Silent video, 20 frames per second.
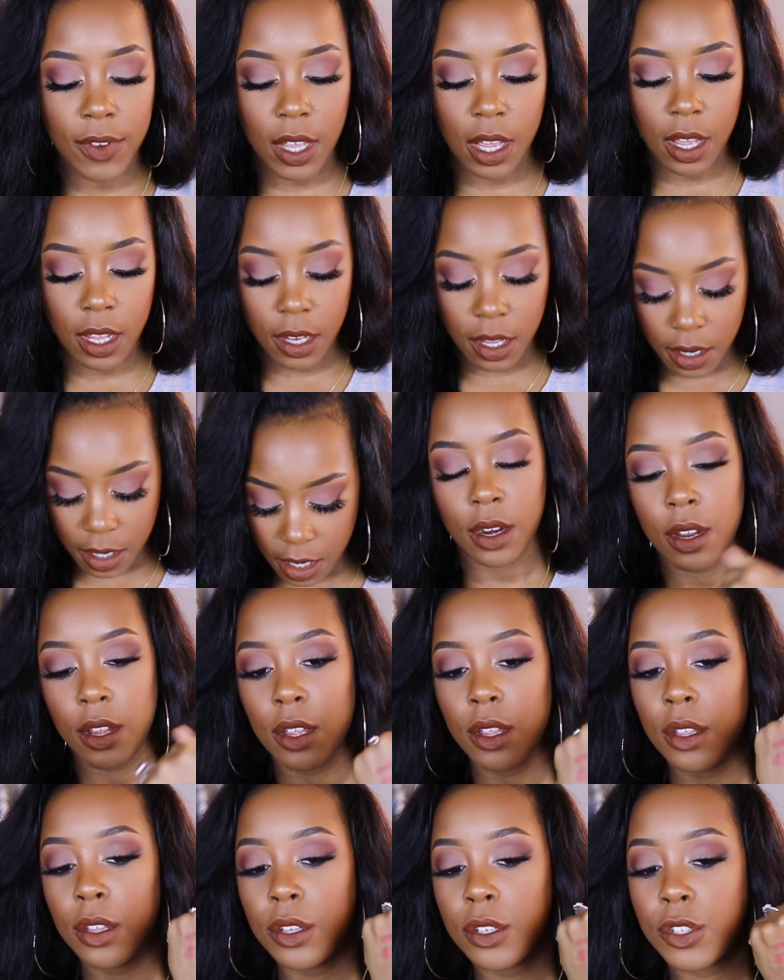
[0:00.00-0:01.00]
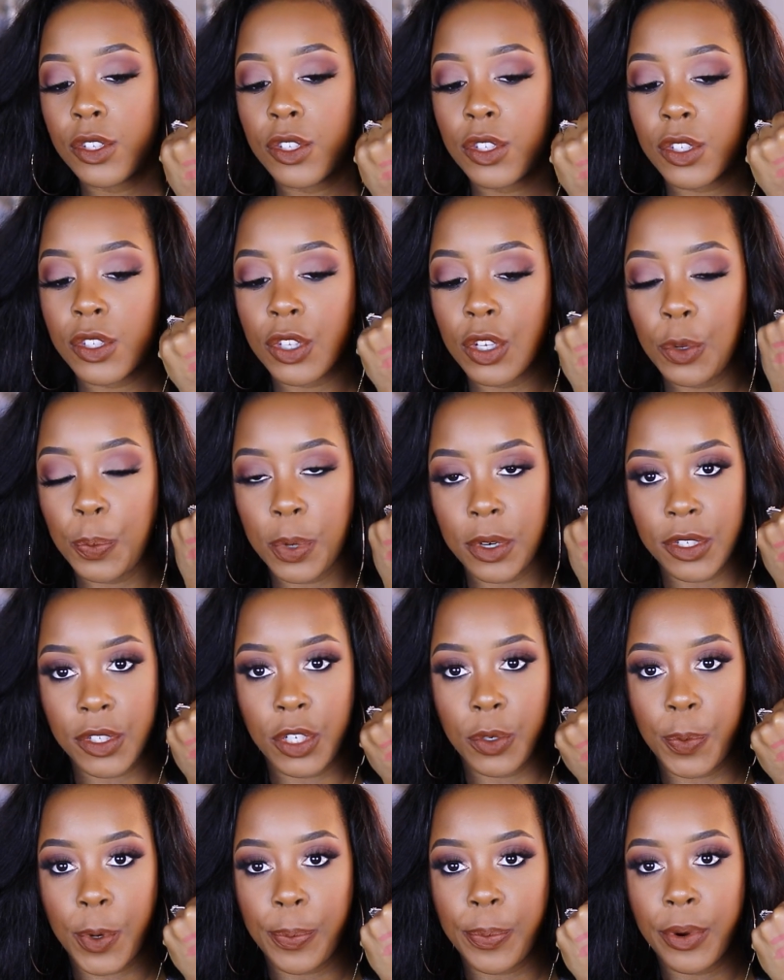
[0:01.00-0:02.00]
color super,
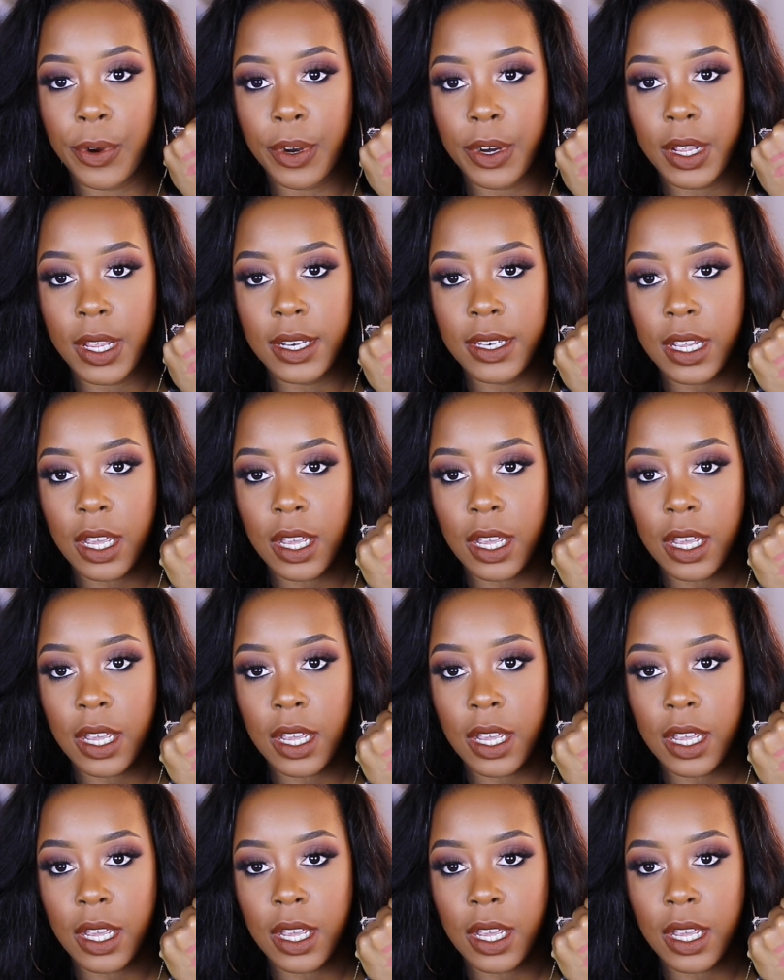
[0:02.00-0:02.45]
super pretty.